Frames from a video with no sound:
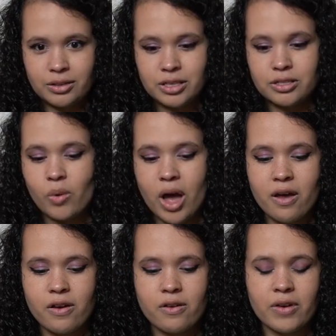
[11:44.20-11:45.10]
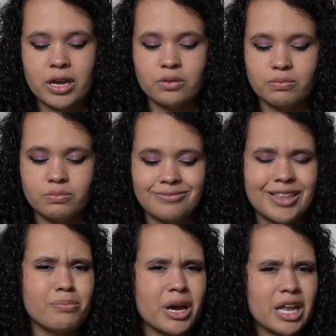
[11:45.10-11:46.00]
that don't have, I,
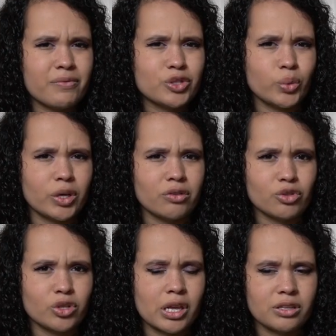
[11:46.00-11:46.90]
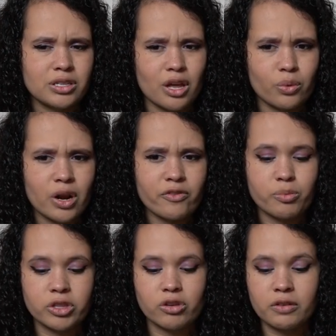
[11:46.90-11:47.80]
they might have a squeaker on the t tail or whatever,
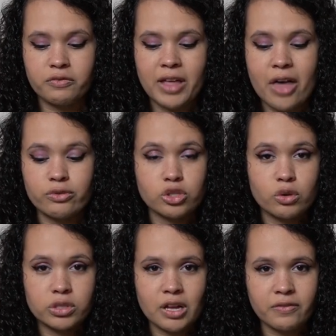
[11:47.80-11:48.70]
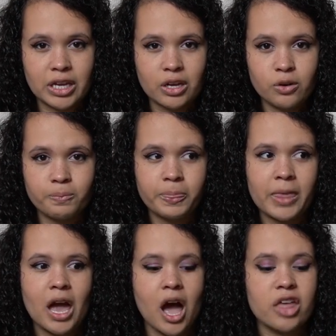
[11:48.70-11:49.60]
but they're like flat and there's no stuffing in them.
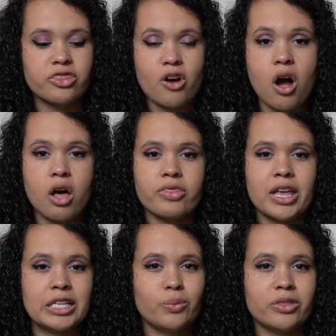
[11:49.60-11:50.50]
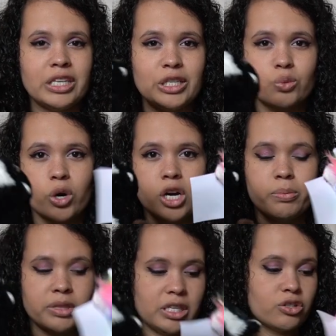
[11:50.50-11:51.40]
I thought that's what these were,
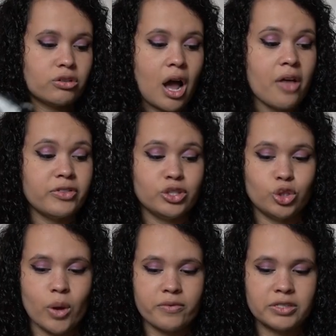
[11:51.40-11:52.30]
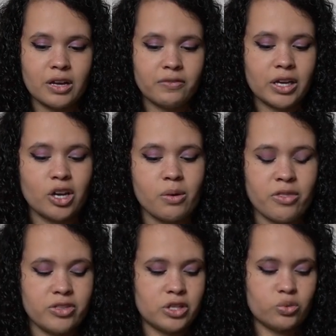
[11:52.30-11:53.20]
but these are not. These do have stuffing in them,
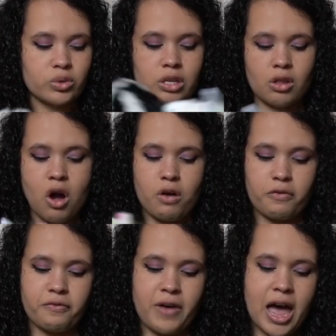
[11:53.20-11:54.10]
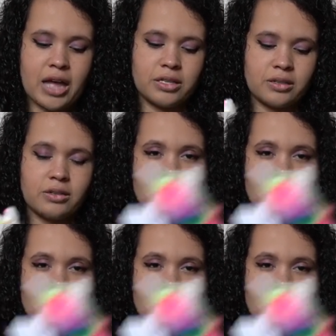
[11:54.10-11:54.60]
and then these really long, fat,